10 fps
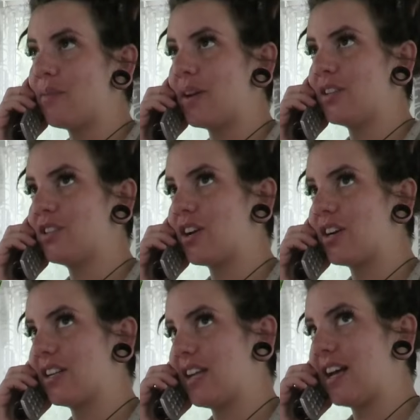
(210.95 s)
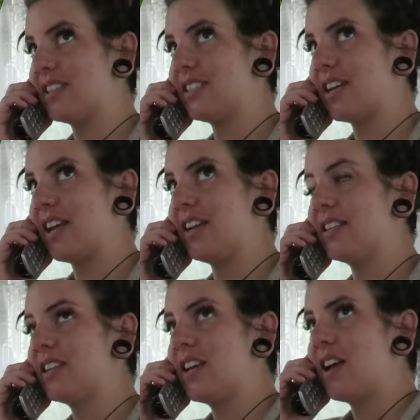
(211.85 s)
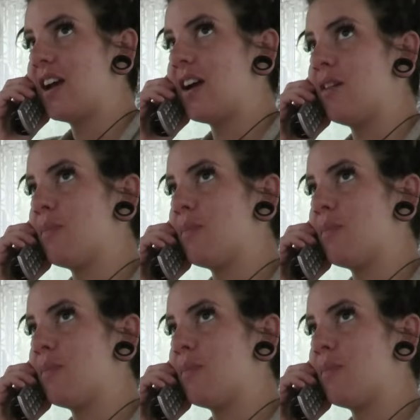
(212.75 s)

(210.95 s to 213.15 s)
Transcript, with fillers: It started last night, um,